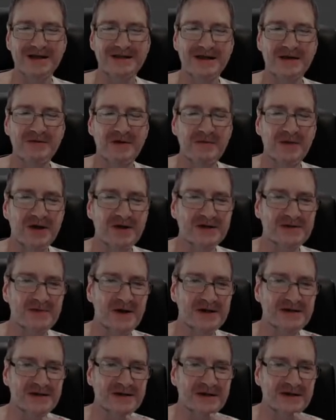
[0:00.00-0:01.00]
Simply because
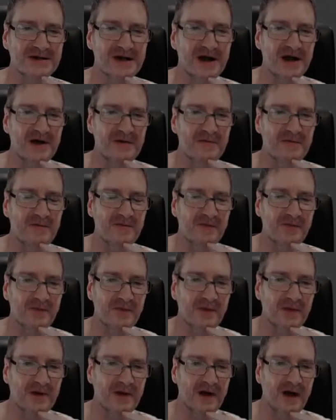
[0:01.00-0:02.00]
most of the time
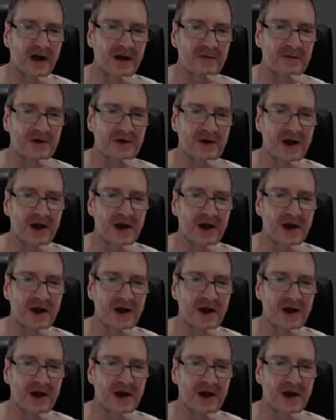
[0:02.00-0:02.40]
I'm